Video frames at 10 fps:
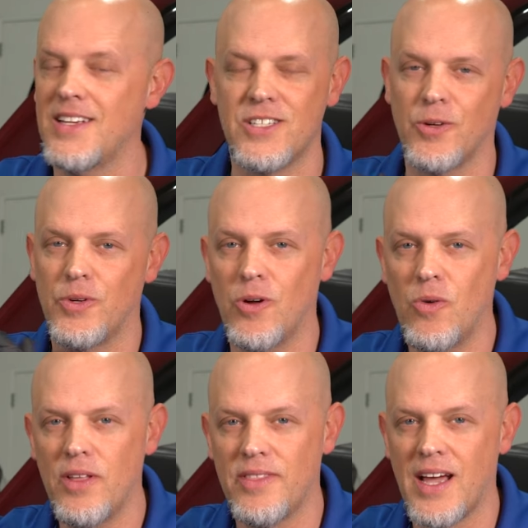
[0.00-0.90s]
So we don't
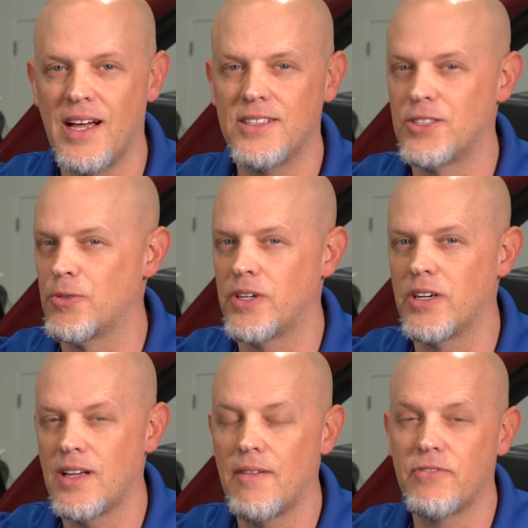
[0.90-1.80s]
want that, so we're going
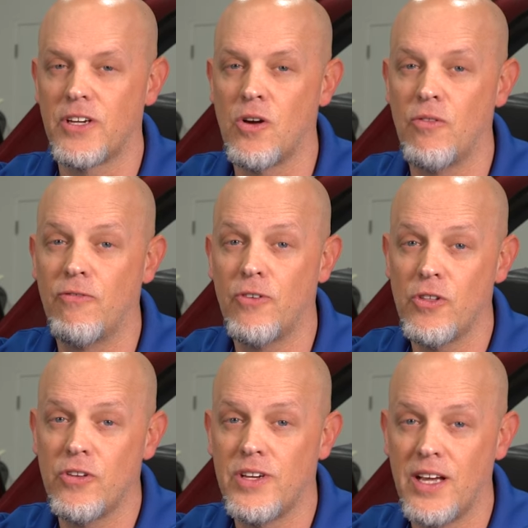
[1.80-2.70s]
to have to go
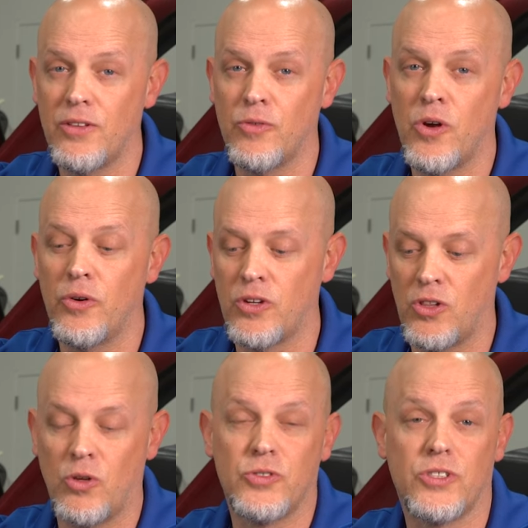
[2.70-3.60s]
further down the road
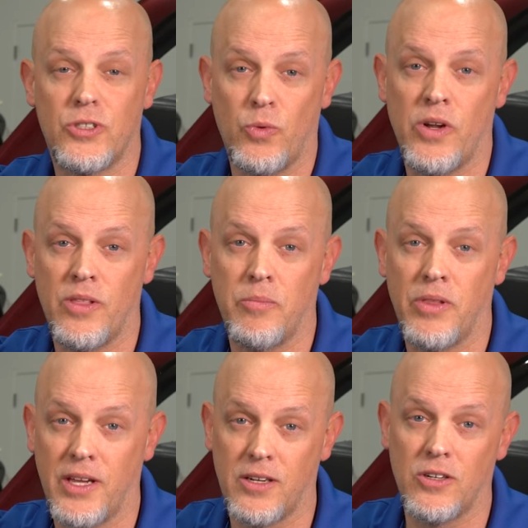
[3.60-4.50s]
closer to where the
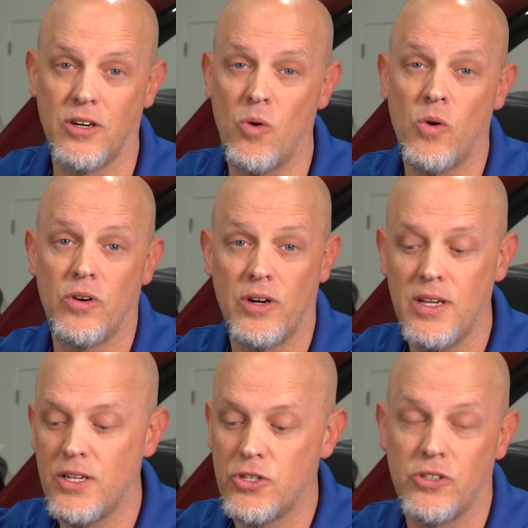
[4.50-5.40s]
blinker or
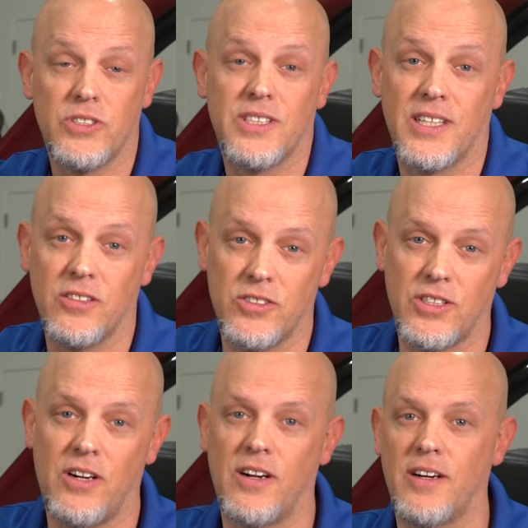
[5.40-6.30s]
turn signals
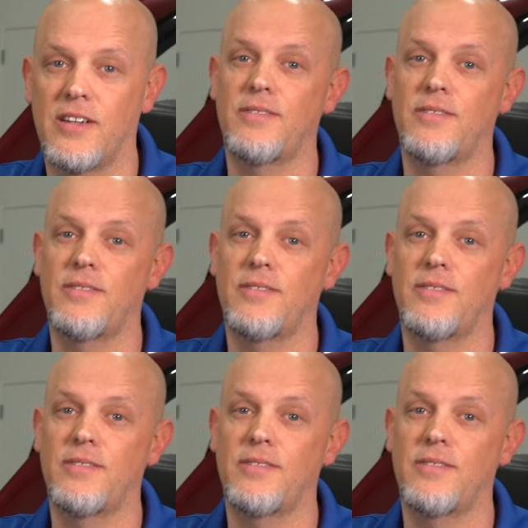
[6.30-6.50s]
are.